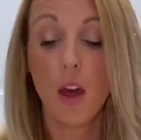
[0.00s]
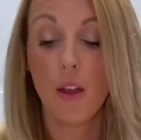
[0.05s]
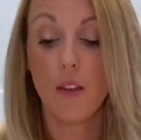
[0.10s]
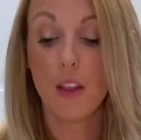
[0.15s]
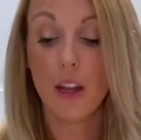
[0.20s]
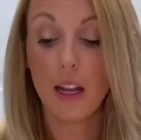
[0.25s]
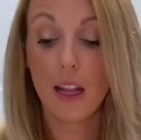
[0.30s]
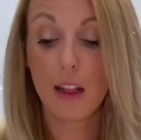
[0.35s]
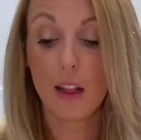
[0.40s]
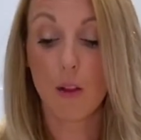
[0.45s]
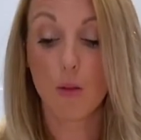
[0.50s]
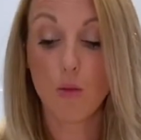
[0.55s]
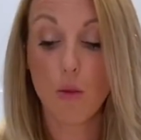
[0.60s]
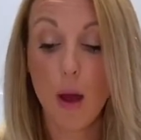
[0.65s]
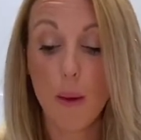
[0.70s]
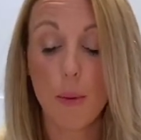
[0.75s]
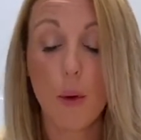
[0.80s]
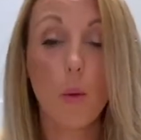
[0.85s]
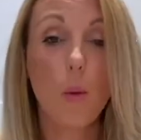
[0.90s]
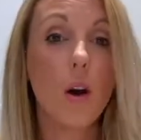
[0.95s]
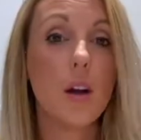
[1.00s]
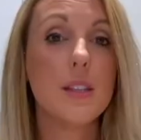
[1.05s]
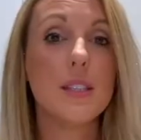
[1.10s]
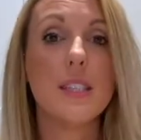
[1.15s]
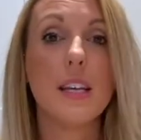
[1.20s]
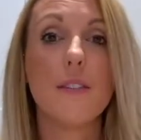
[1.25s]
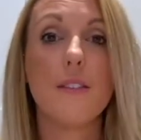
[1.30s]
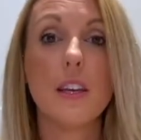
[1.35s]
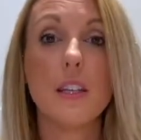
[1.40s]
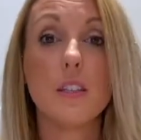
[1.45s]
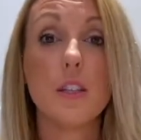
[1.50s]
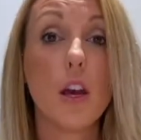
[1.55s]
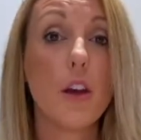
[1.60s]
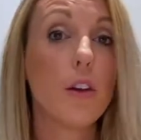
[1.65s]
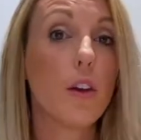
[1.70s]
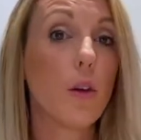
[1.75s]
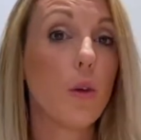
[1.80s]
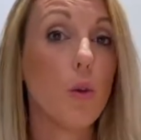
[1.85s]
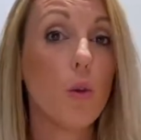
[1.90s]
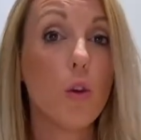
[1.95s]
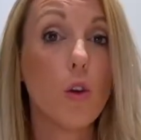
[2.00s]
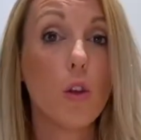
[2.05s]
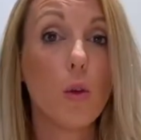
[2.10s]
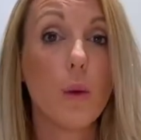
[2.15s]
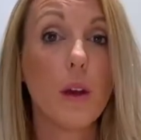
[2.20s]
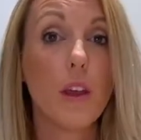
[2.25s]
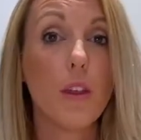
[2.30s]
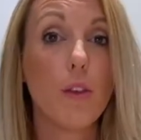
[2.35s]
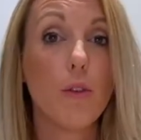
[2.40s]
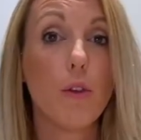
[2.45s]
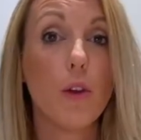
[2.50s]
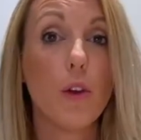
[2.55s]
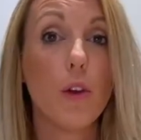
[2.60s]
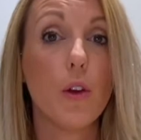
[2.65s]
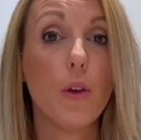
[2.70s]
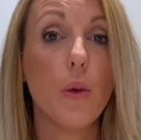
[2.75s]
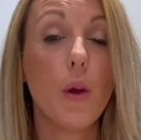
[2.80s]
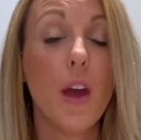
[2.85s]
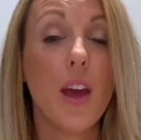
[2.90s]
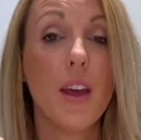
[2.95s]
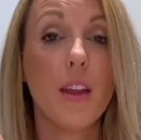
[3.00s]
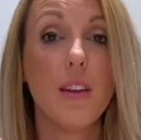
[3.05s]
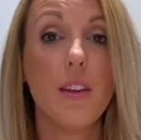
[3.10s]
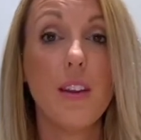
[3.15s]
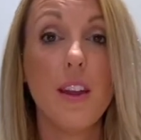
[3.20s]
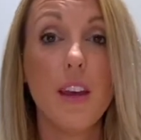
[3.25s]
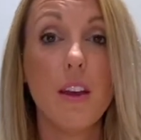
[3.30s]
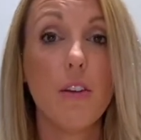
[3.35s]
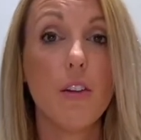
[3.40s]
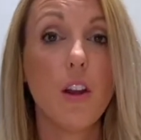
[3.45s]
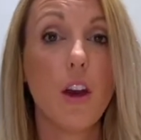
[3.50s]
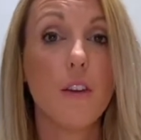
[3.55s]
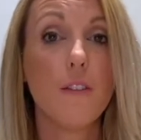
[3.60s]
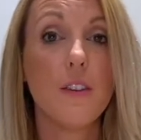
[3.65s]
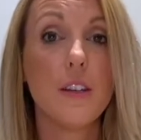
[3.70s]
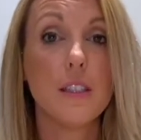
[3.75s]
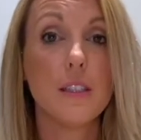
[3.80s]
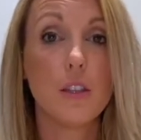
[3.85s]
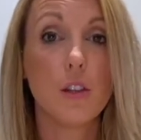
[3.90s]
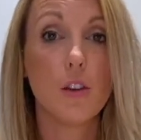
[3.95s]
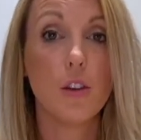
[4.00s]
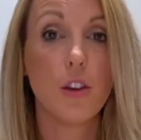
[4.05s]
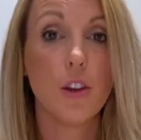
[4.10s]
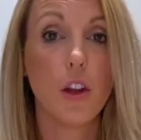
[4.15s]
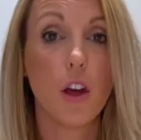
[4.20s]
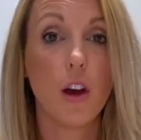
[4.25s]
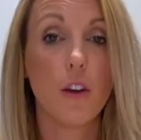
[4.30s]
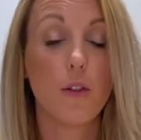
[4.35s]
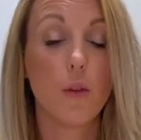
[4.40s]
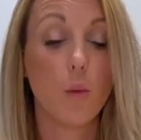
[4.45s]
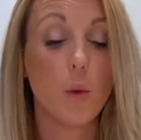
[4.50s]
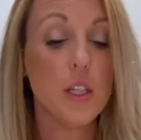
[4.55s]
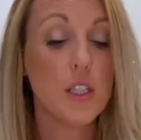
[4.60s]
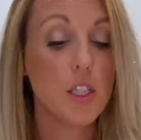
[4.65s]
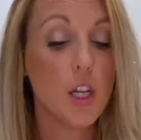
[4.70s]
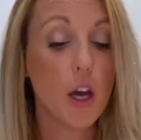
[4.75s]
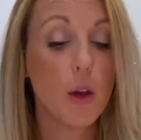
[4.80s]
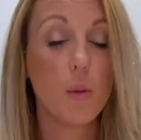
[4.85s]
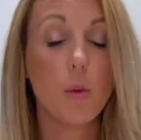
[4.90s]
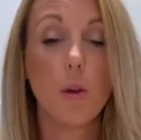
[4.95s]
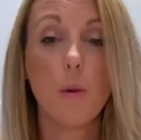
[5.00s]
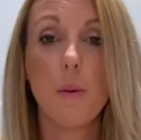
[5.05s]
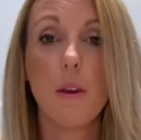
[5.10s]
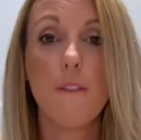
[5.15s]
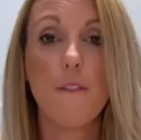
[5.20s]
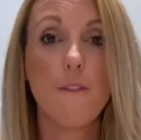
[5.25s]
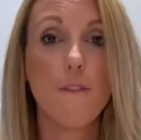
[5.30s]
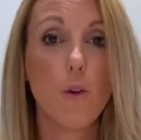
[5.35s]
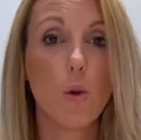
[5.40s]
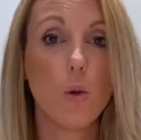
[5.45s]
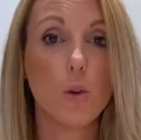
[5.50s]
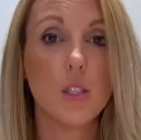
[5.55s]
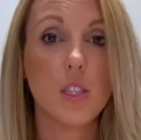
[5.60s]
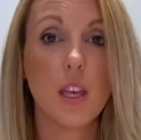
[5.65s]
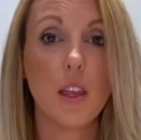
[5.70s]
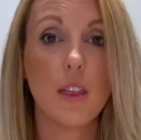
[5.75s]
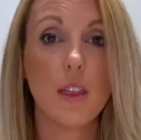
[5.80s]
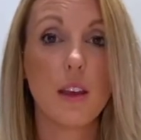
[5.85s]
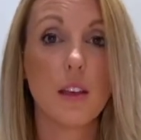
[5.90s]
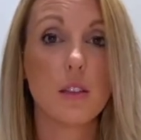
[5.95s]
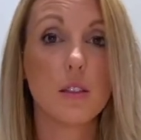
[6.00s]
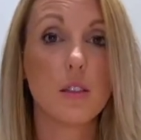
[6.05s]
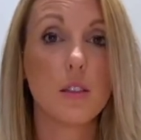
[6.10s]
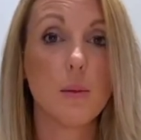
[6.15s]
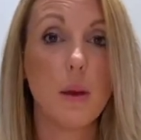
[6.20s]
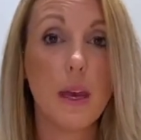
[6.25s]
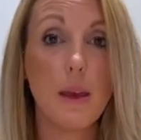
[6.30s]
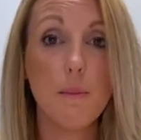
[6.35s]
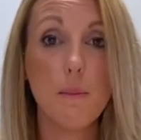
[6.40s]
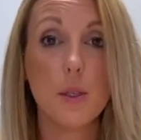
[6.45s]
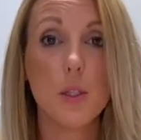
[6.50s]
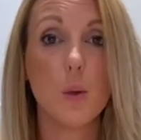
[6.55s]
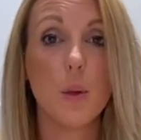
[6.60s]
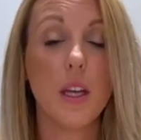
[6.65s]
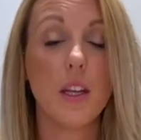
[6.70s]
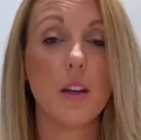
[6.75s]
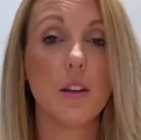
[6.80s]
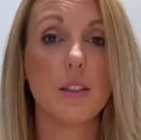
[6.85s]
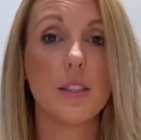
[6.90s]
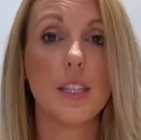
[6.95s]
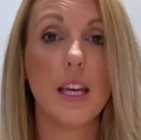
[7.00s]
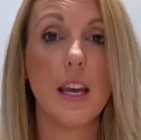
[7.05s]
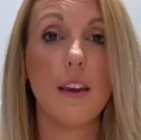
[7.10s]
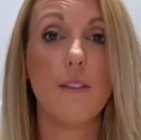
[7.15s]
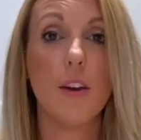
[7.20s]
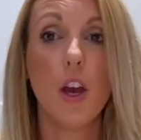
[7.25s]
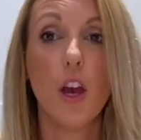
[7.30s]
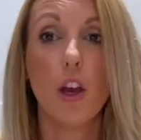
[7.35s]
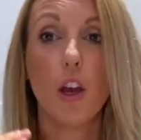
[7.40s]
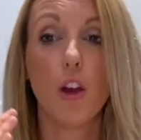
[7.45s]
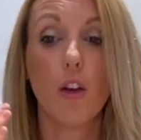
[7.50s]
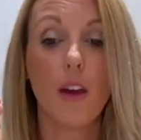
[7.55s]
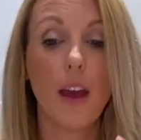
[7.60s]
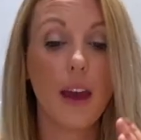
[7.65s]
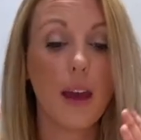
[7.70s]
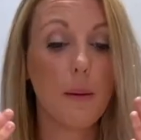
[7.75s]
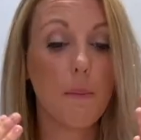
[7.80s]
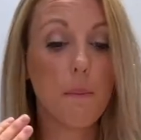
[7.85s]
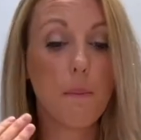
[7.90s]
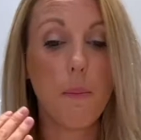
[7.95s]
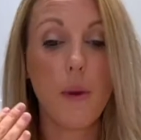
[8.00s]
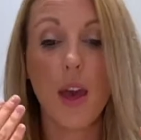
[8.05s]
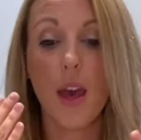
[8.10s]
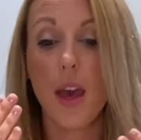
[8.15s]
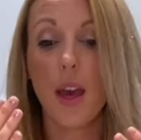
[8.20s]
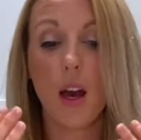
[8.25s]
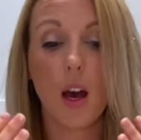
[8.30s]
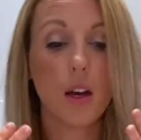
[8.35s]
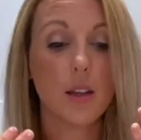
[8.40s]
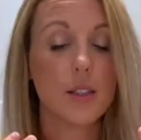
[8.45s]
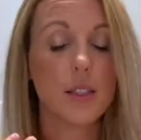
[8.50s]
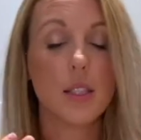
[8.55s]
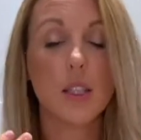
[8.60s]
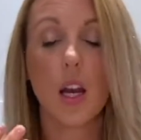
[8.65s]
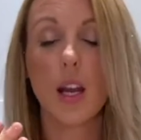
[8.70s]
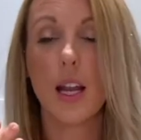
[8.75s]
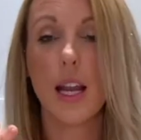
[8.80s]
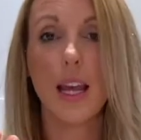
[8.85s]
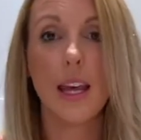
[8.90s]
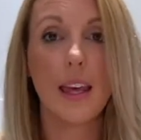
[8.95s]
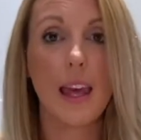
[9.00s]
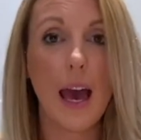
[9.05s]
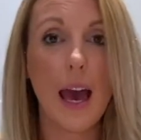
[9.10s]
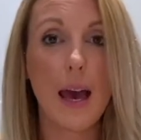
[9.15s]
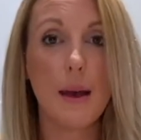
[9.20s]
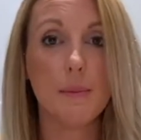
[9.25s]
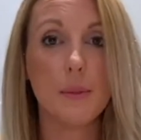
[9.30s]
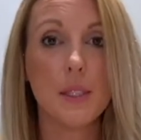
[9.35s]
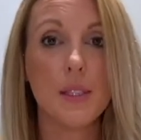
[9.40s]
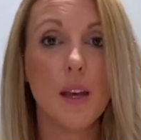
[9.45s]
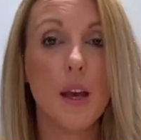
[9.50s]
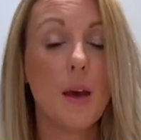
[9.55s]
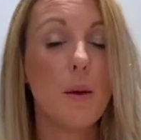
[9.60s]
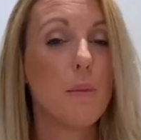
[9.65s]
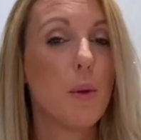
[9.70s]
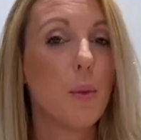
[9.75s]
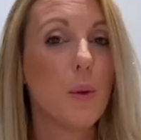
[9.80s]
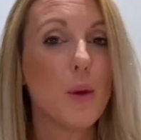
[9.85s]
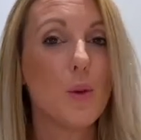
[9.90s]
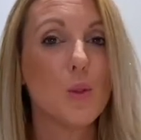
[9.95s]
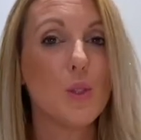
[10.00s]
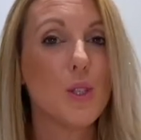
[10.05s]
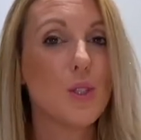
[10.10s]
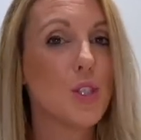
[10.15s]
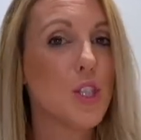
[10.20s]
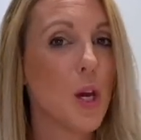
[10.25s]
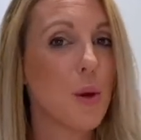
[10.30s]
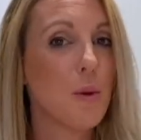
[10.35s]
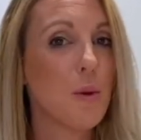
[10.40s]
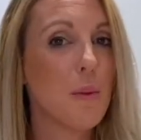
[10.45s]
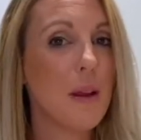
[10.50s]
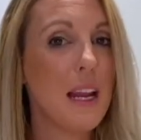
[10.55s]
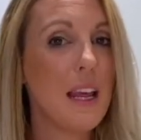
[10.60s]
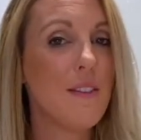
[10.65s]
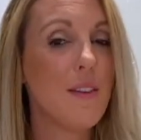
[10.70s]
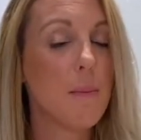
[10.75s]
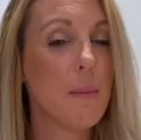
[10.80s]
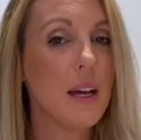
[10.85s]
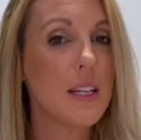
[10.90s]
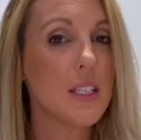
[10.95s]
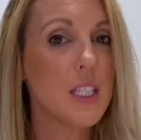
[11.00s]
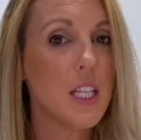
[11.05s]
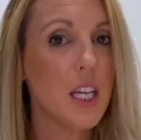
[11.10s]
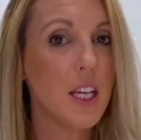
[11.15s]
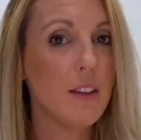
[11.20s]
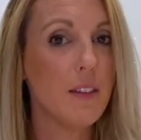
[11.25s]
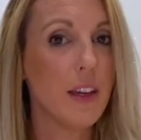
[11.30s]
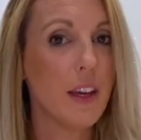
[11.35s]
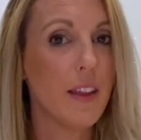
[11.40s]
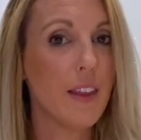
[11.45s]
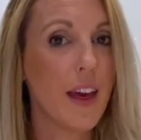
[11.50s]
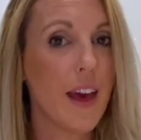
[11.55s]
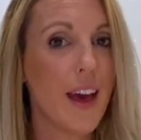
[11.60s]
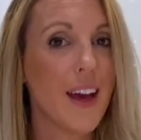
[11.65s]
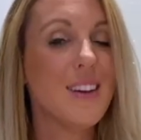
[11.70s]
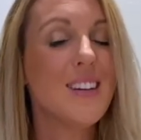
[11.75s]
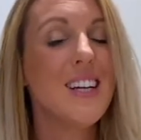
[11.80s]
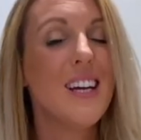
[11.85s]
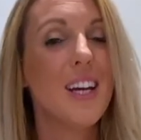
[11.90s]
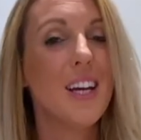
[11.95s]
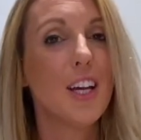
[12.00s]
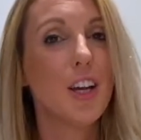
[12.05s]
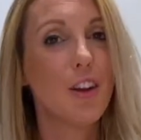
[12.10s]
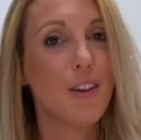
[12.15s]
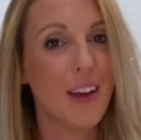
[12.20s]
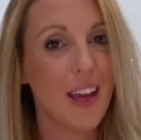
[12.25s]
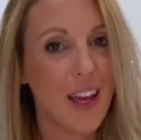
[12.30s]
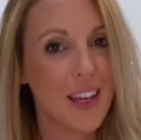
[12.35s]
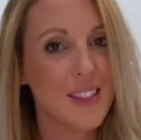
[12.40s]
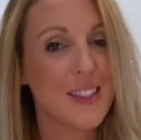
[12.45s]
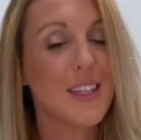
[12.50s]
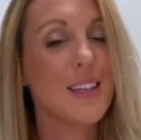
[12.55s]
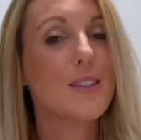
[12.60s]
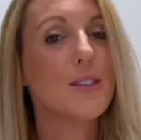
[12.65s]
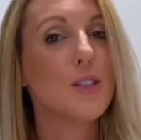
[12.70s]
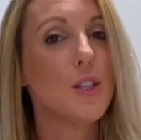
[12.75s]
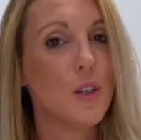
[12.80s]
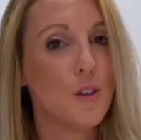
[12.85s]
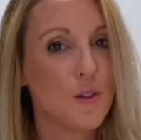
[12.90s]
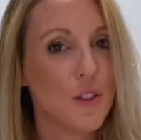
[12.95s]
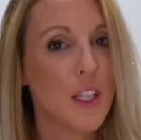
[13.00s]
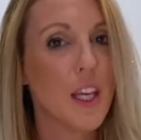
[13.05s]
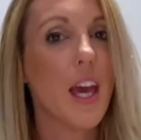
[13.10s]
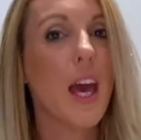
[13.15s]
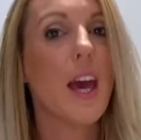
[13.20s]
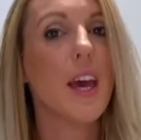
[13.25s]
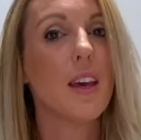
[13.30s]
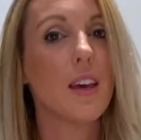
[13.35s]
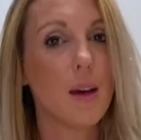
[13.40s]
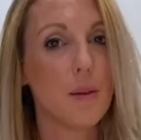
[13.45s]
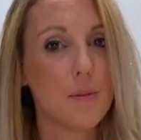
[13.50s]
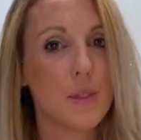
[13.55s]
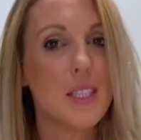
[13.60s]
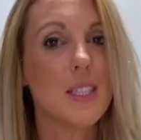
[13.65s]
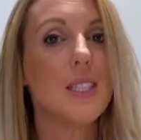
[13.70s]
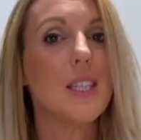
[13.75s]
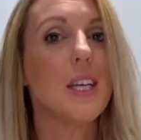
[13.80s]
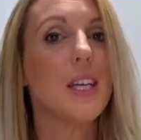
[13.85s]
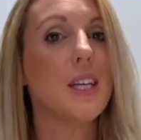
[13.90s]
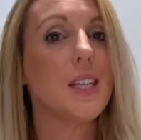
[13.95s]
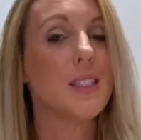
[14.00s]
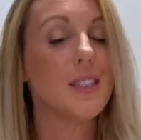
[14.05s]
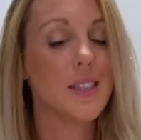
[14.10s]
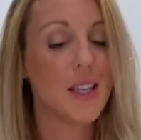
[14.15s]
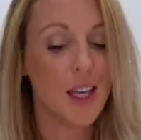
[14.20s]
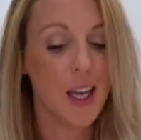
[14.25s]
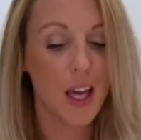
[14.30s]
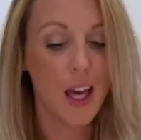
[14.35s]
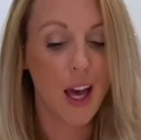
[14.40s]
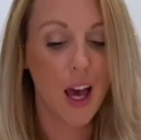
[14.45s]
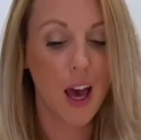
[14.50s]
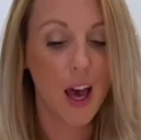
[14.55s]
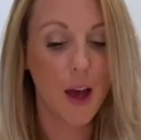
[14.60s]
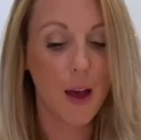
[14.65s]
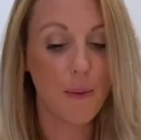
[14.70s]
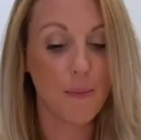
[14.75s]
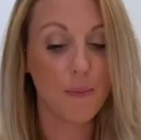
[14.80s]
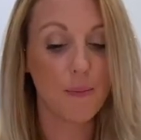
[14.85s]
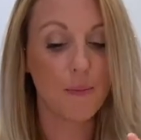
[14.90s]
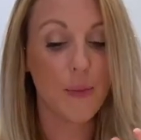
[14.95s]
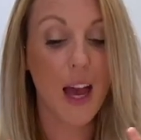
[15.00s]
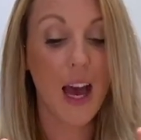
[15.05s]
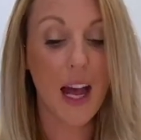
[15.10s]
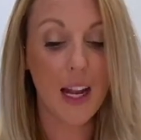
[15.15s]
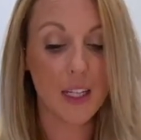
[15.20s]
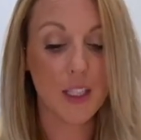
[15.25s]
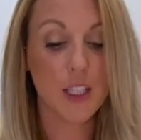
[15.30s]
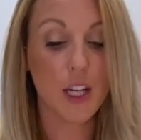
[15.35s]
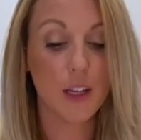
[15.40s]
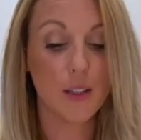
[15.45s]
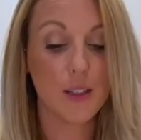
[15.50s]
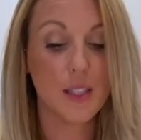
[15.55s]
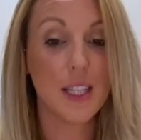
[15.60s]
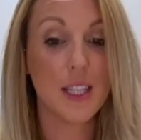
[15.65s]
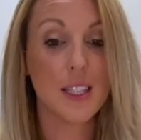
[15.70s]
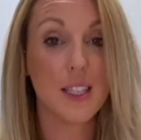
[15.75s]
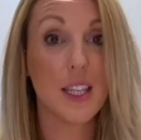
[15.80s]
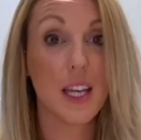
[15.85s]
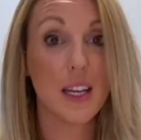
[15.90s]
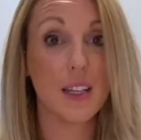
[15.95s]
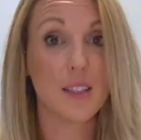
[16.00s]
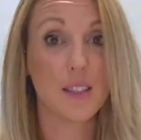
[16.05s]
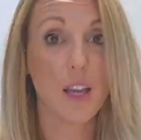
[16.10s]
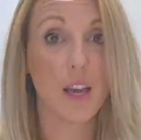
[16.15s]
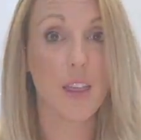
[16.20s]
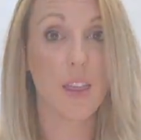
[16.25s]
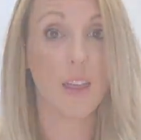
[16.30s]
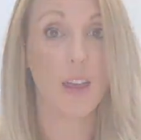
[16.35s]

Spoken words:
The little rubber ones, if they don't go all the way through, near enough is good enough. We don't want to be forcing things in between our teeth, creating big unsightly gaps, but we also don't want to be leaving bacteria there, creating tooth decay, gum disease, halitosis, things like